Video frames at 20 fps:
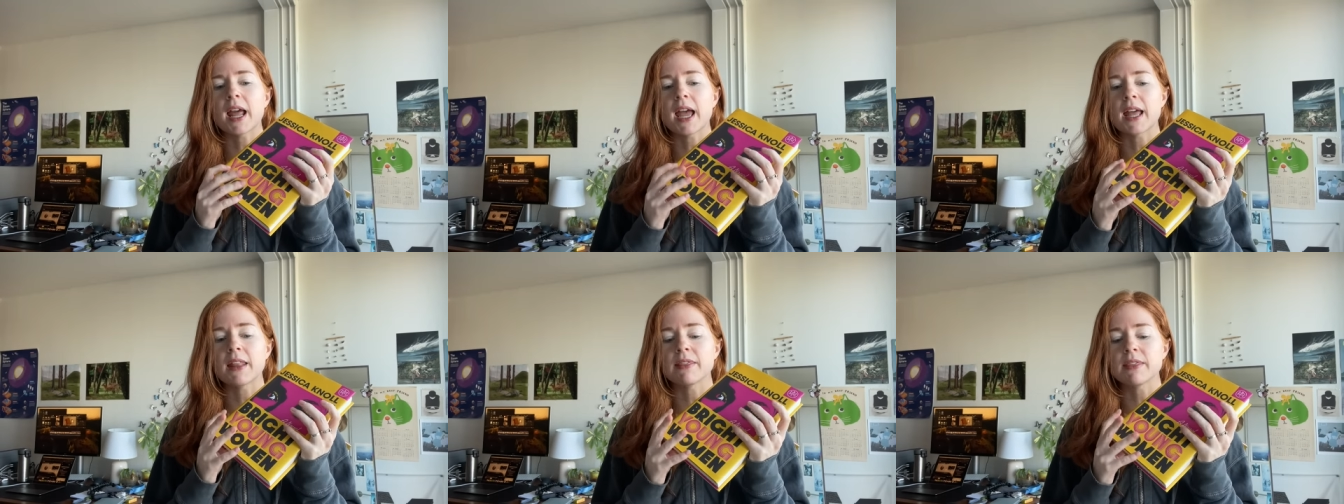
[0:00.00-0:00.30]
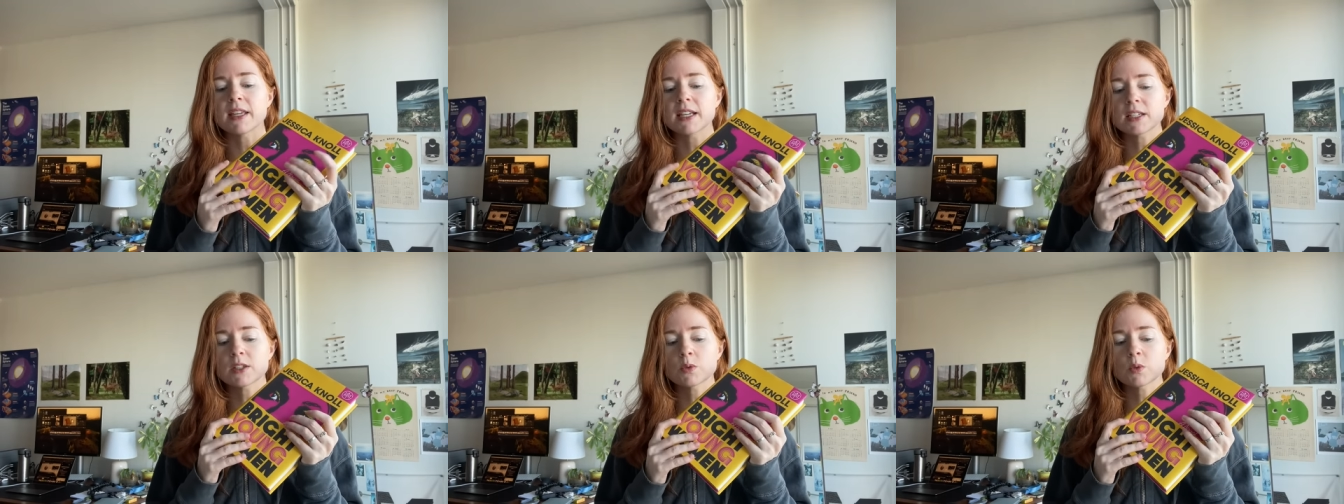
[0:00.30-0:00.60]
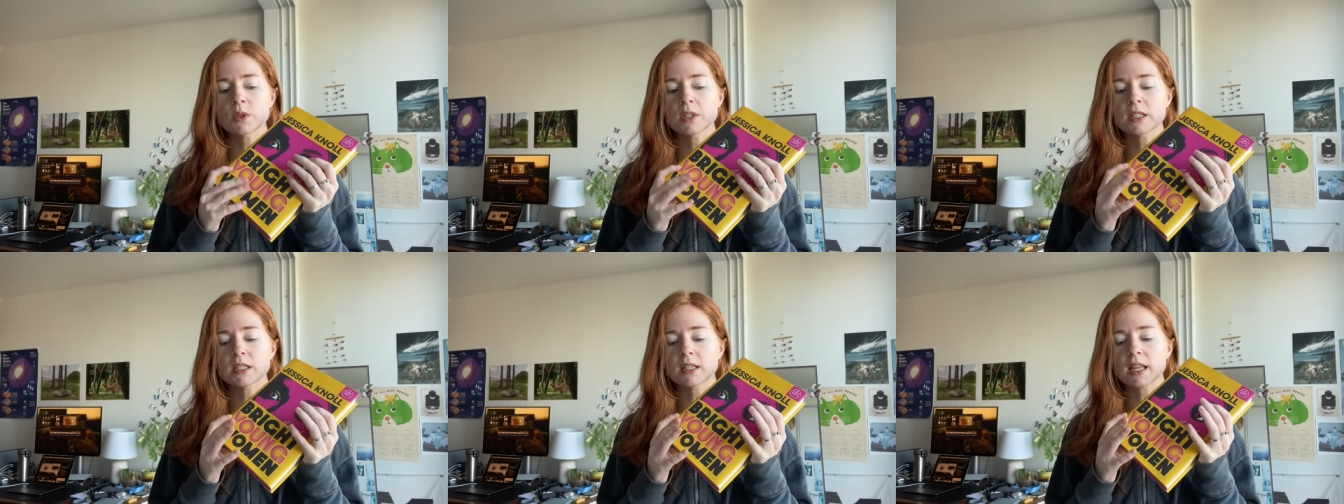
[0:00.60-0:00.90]
and this
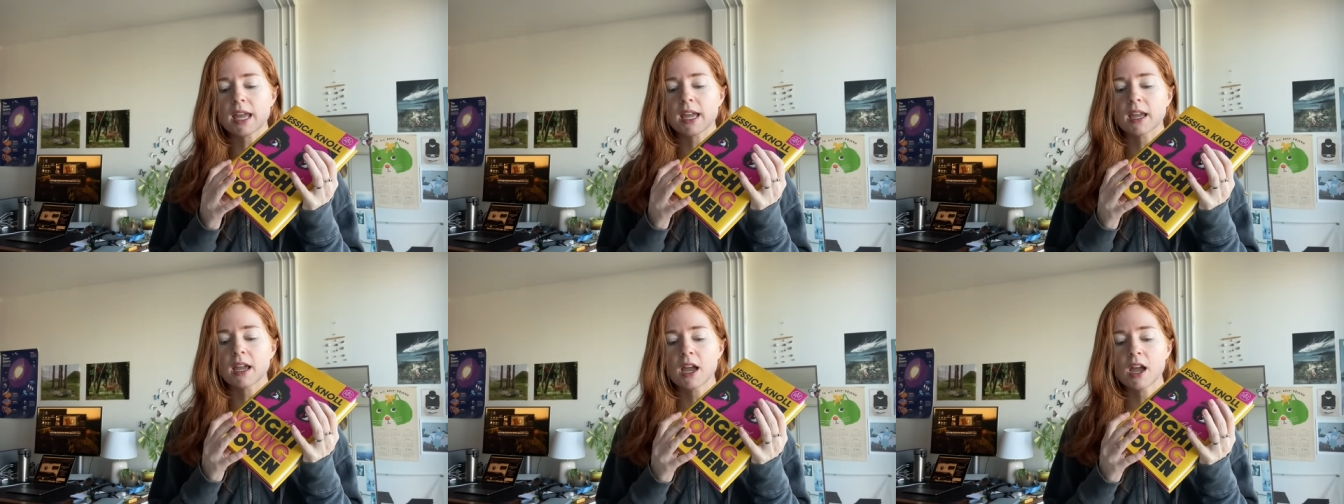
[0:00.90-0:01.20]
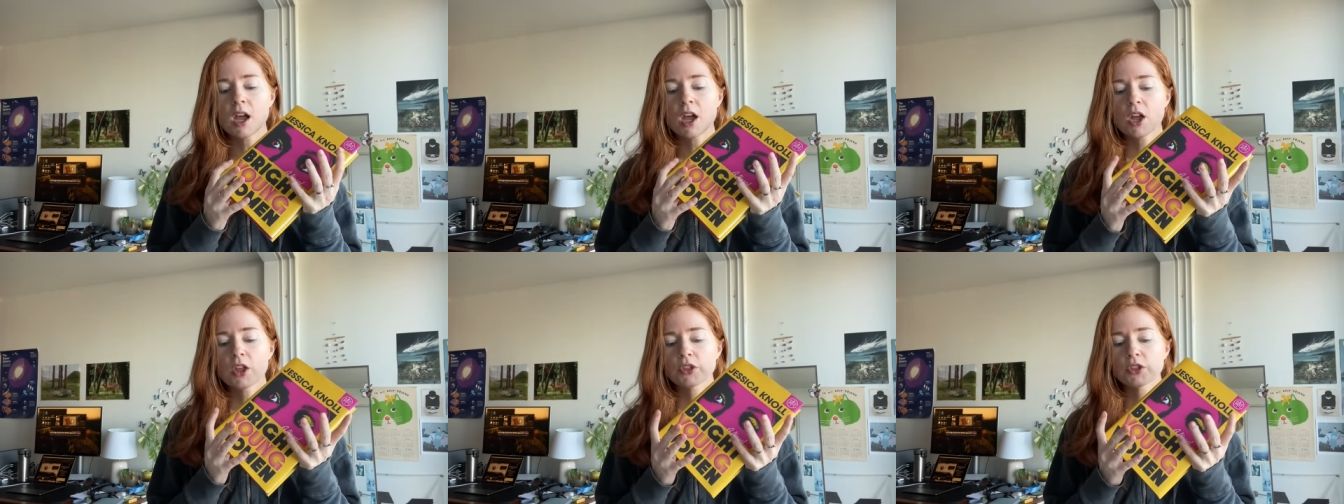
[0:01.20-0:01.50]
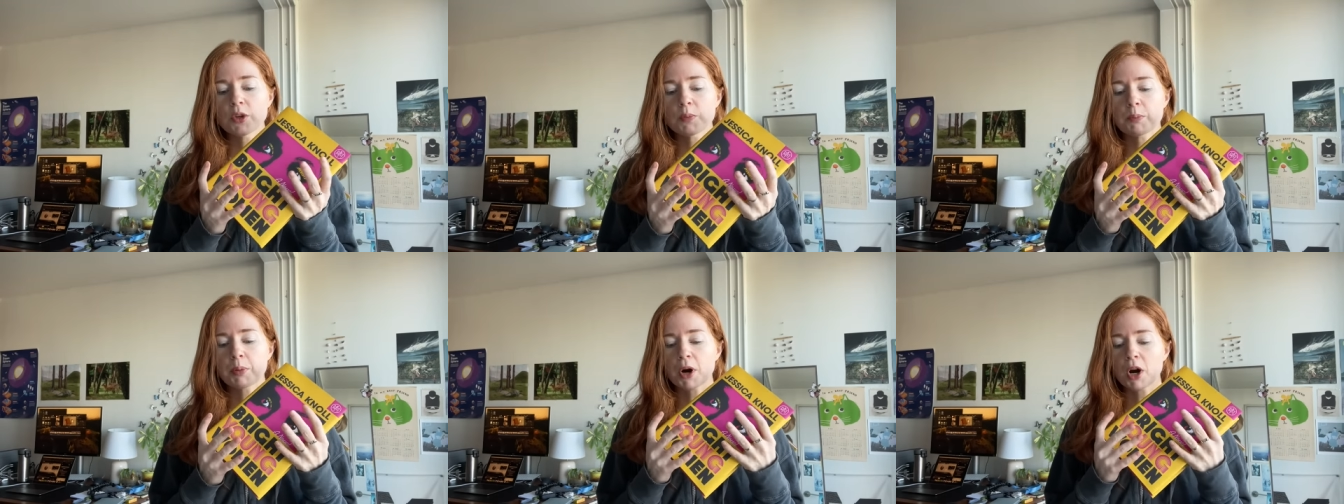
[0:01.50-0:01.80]
was like
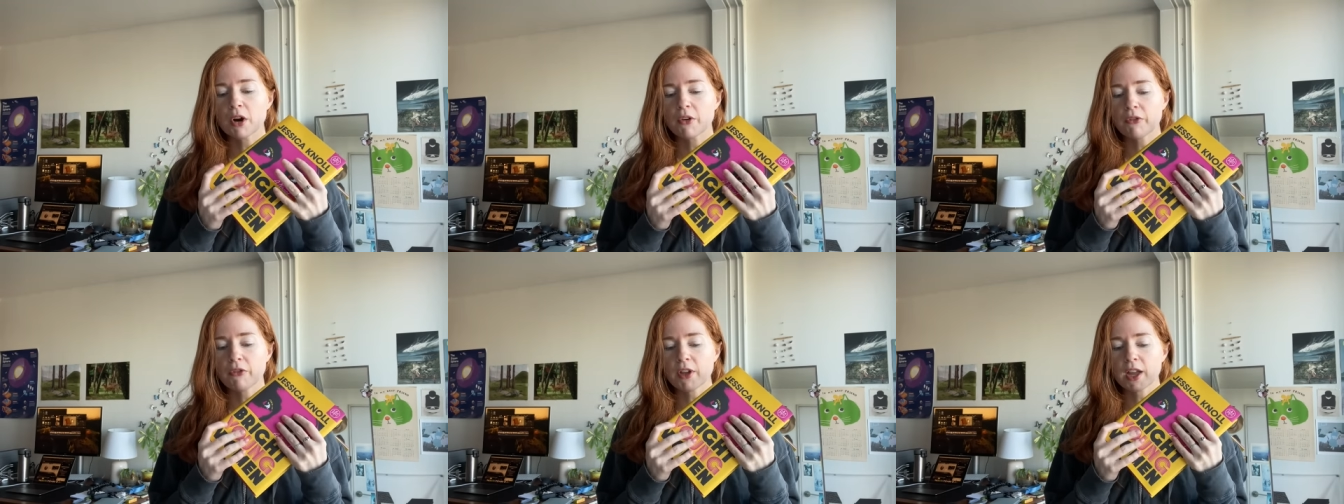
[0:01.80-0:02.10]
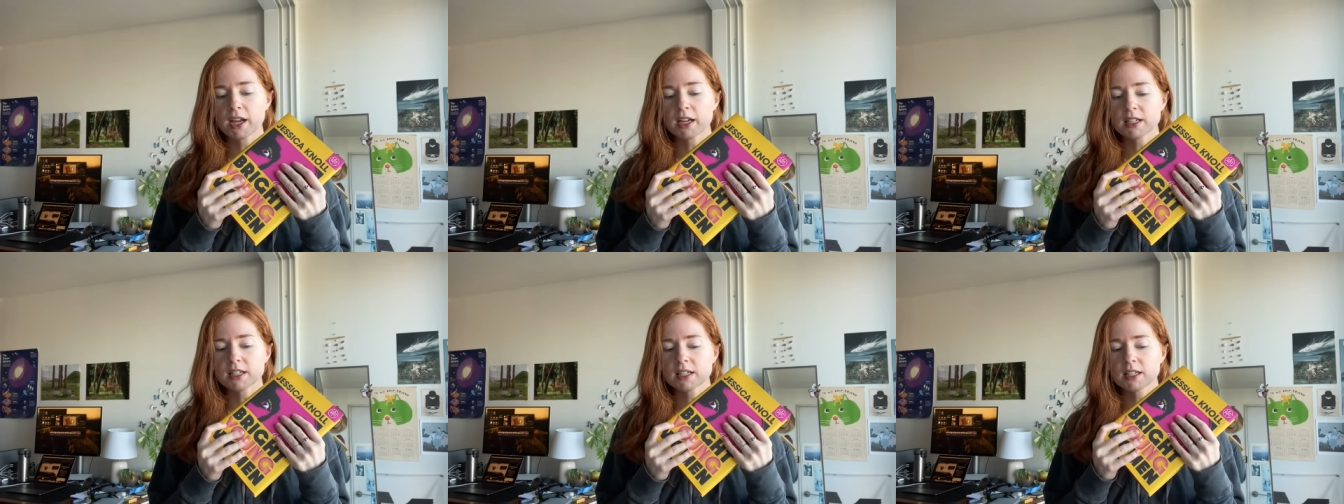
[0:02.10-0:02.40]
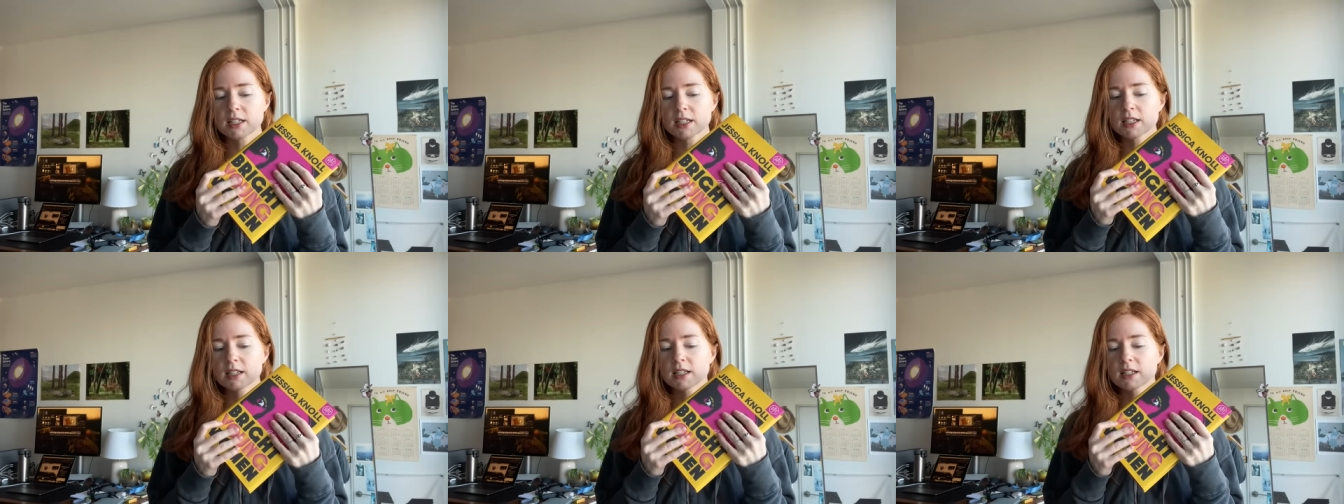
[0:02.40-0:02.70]
the perfect